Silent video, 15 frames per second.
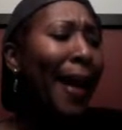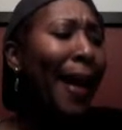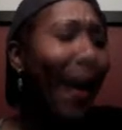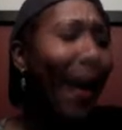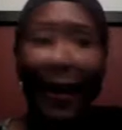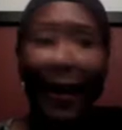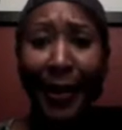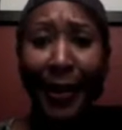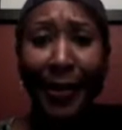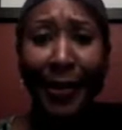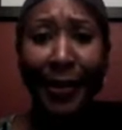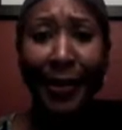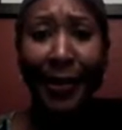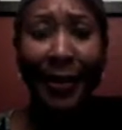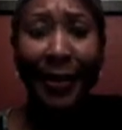
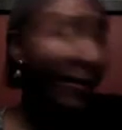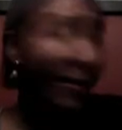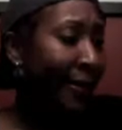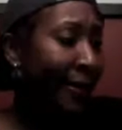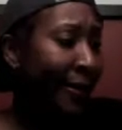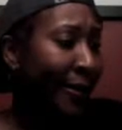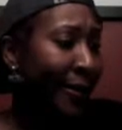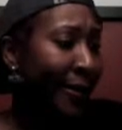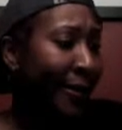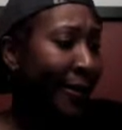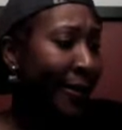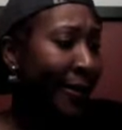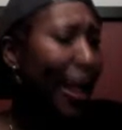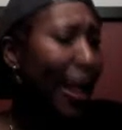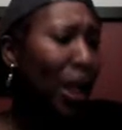ass
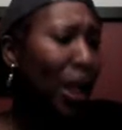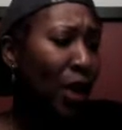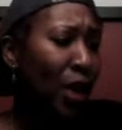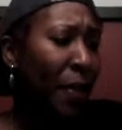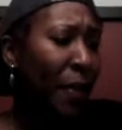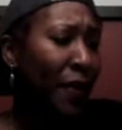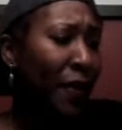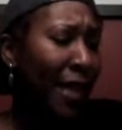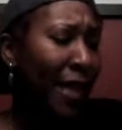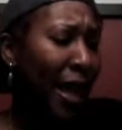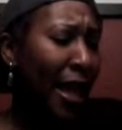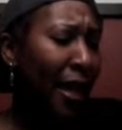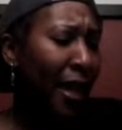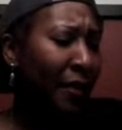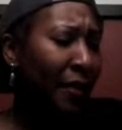at a drop of a
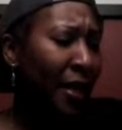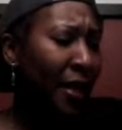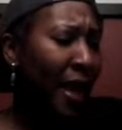dime.